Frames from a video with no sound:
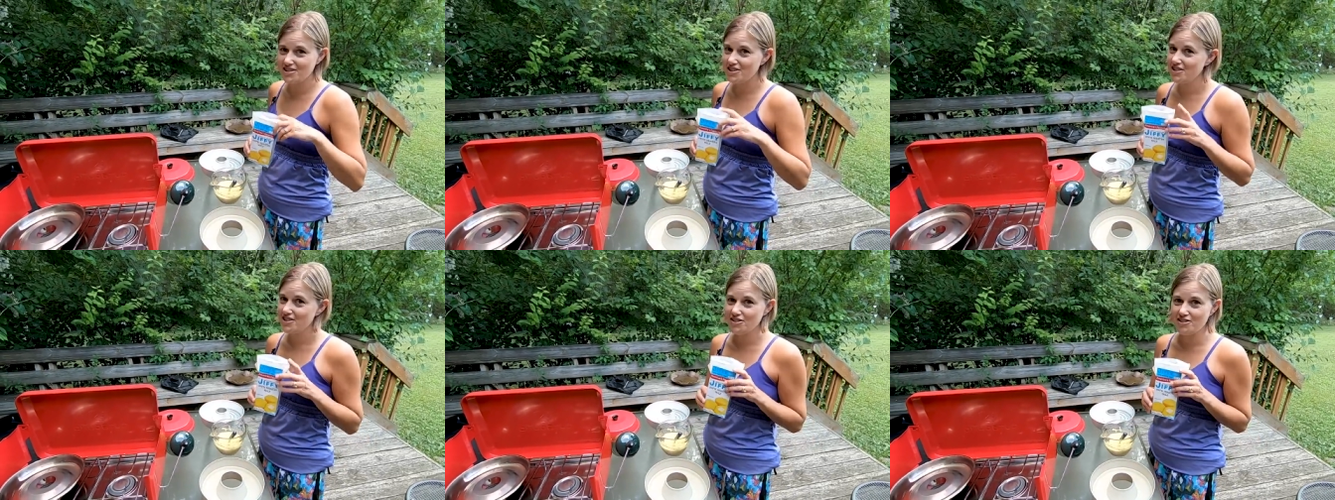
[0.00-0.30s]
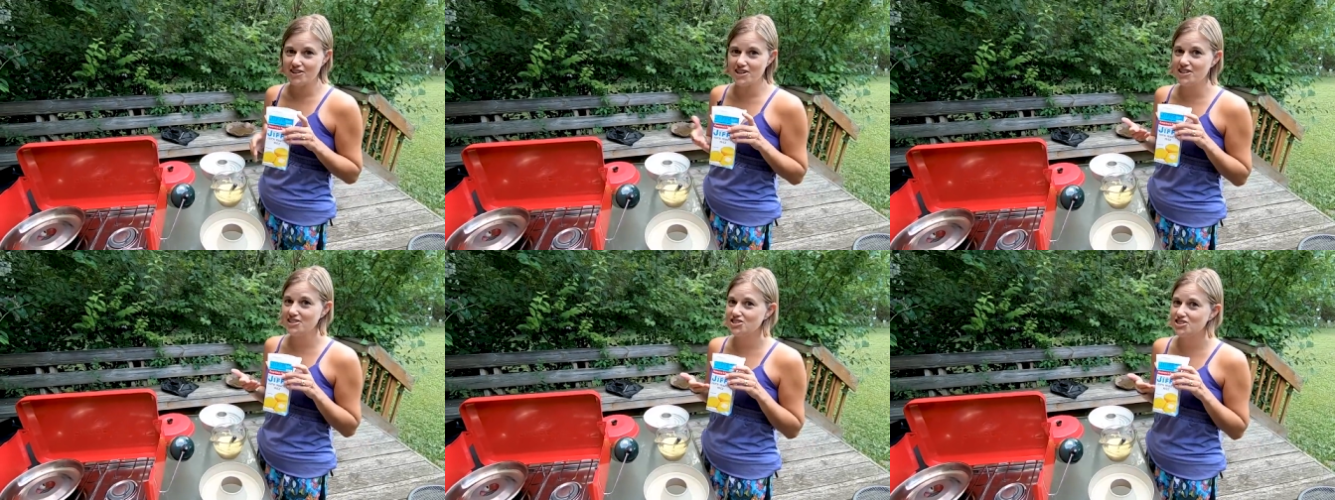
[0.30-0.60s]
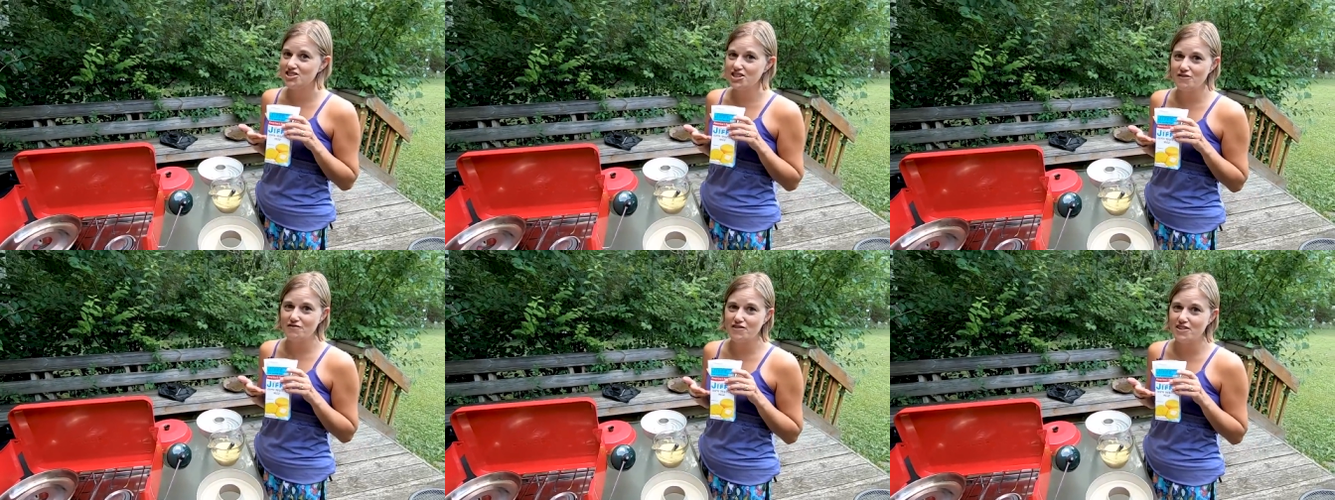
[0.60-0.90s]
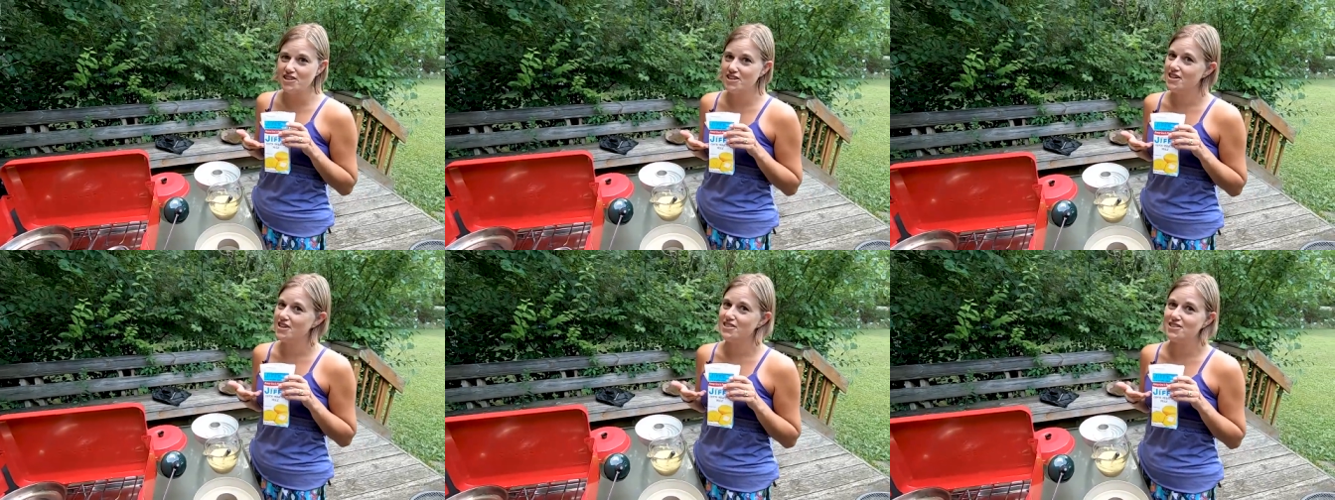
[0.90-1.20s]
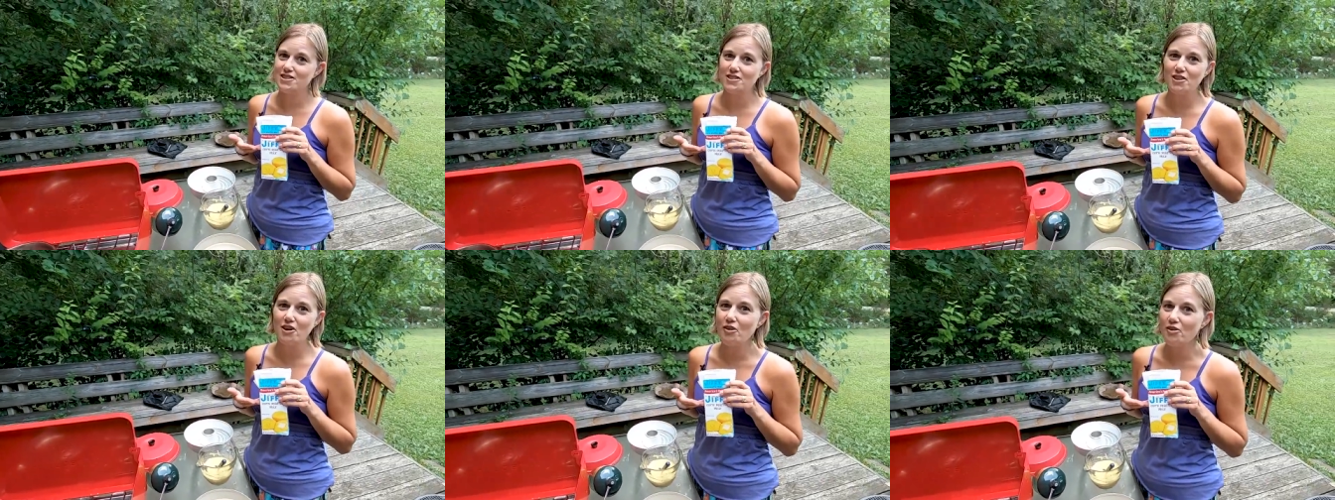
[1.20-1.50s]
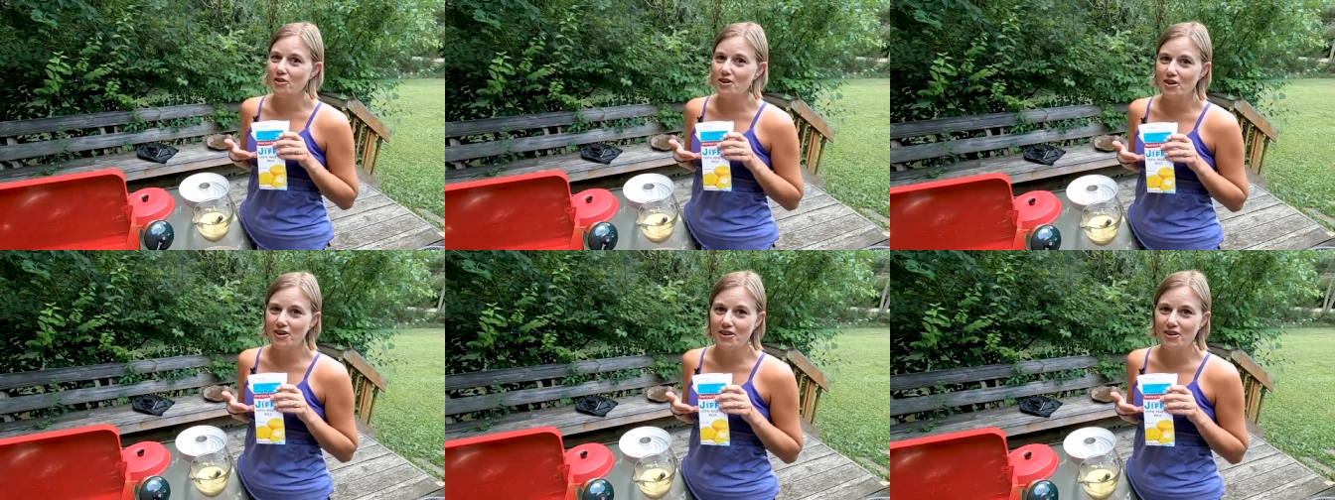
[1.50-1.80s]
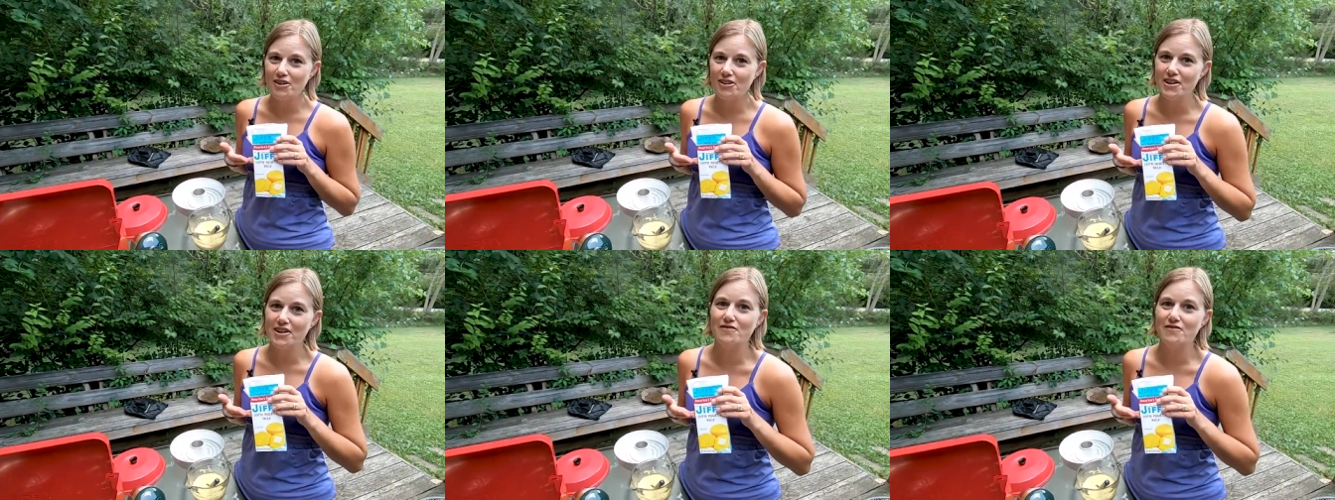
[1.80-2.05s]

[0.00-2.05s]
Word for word: you know, it's Jiffy, it's local.